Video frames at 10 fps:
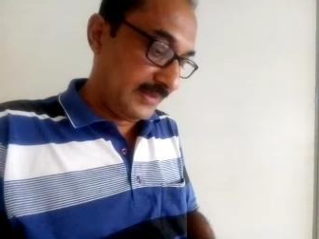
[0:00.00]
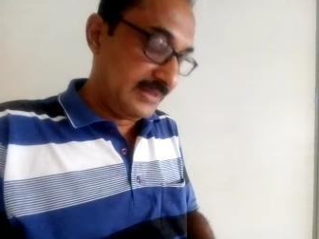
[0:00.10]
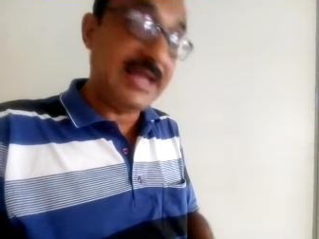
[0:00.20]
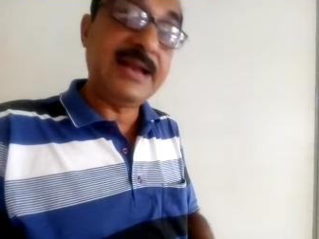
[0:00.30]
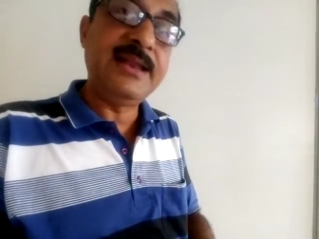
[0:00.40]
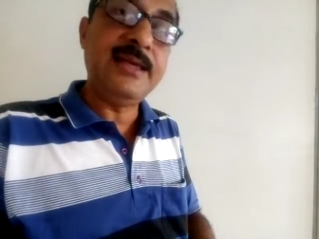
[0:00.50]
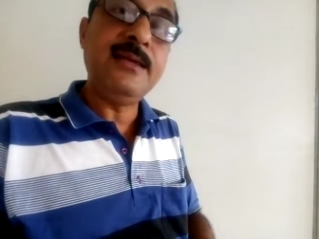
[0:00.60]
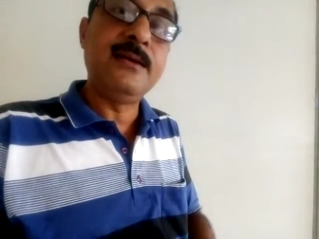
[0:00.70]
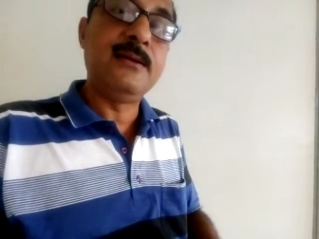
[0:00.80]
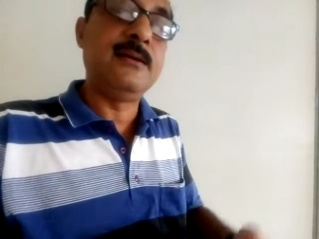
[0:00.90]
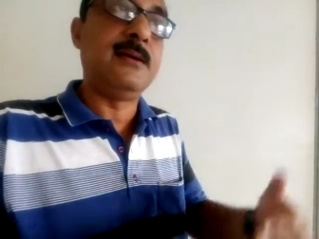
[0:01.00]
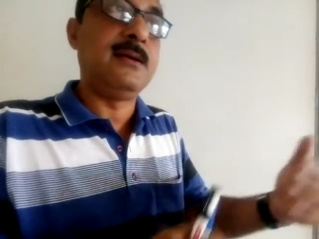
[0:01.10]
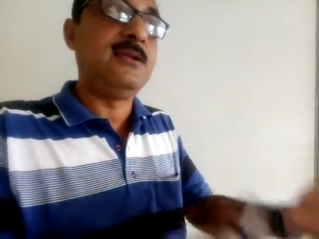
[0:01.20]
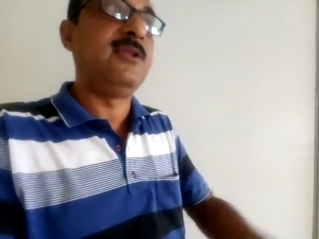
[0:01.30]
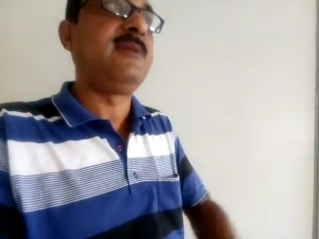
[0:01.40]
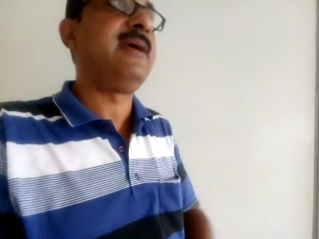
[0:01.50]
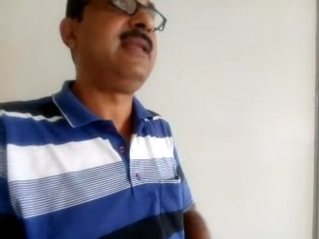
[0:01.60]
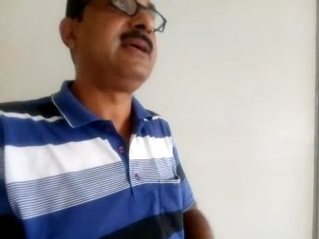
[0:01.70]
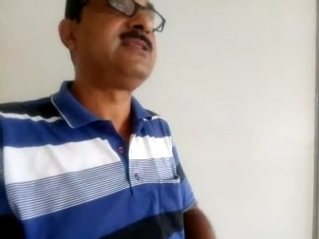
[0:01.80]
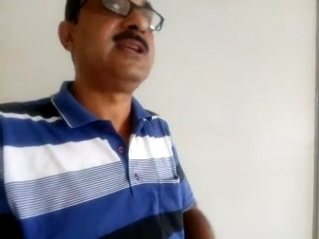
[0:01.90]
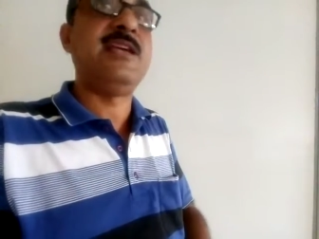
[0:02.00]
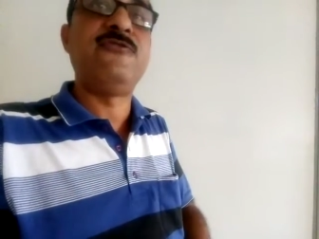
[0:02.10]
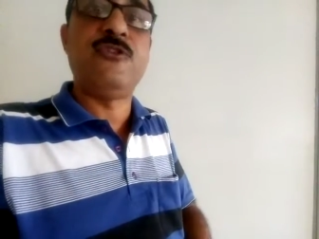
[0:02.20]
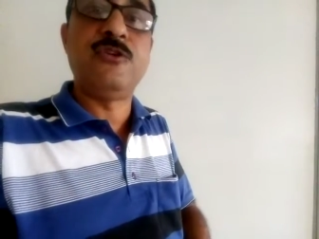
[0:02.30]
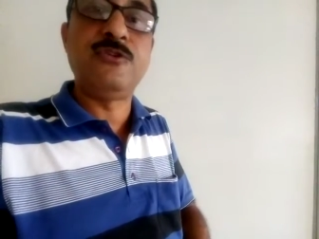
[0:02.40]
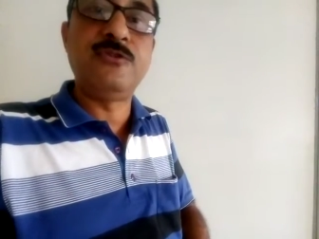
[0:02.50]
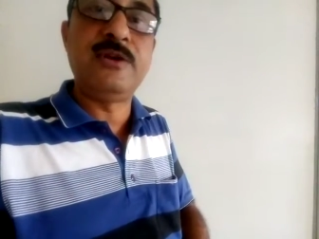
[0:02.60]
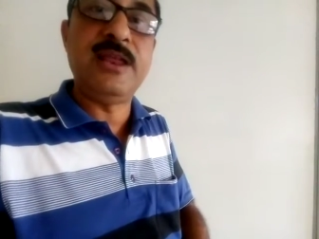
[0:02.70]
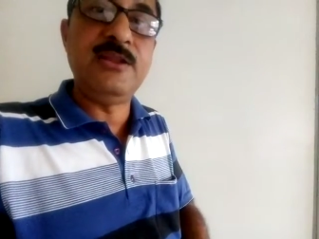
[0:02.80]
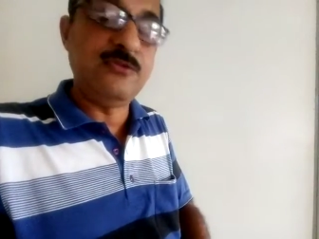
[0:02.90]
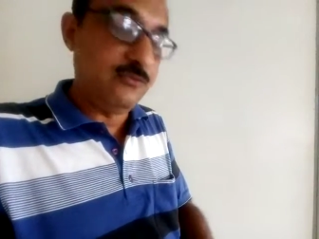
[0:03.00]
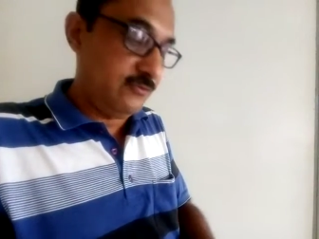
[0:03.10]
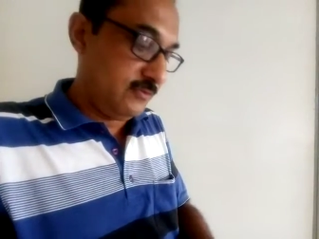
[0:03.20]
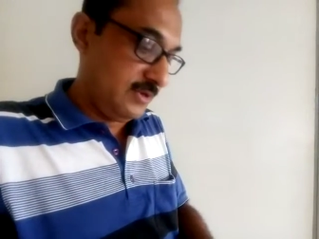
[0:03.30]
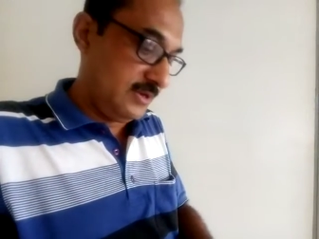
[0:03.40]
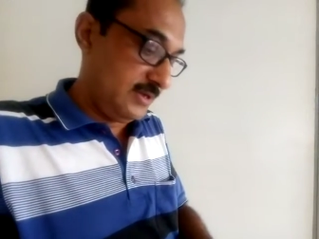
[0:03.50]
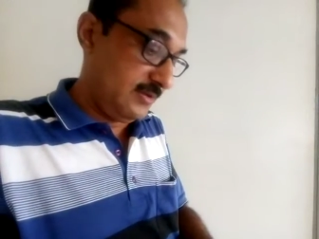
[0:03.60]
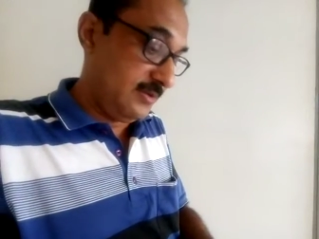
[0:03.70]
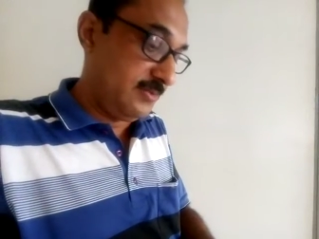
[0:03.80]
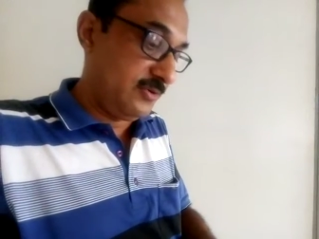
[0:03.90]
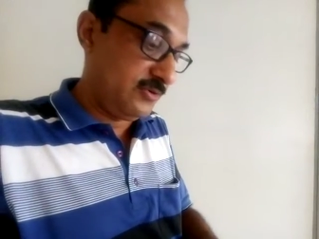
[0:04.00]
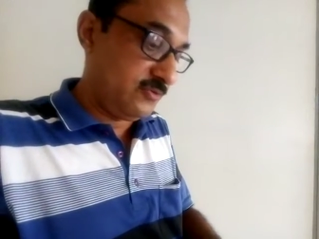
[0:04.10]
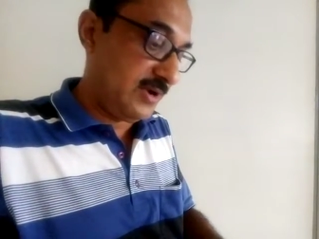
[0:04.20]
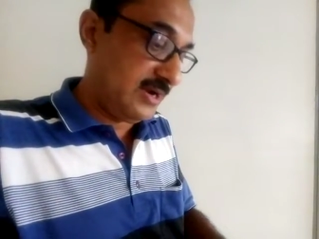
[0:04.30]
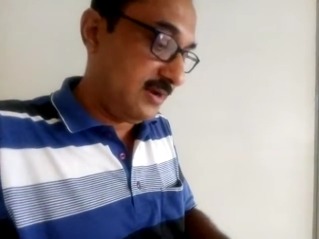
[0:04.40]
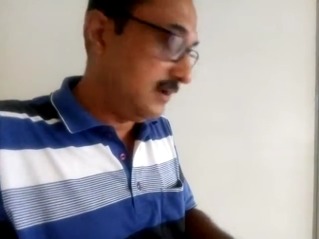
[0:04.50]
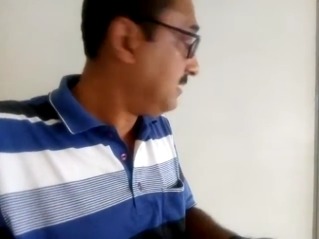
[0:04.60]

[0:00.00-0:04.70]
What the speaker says: That day, during my lecture, I forgot to tell you about one